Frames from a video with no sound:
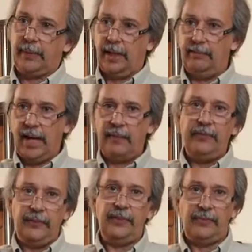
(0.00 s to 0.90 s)
around
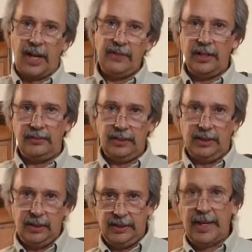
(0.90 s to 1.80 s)

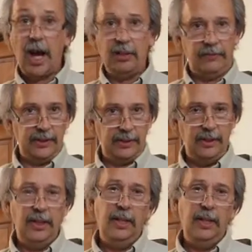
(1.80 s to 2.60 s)
5,500 Kelvin,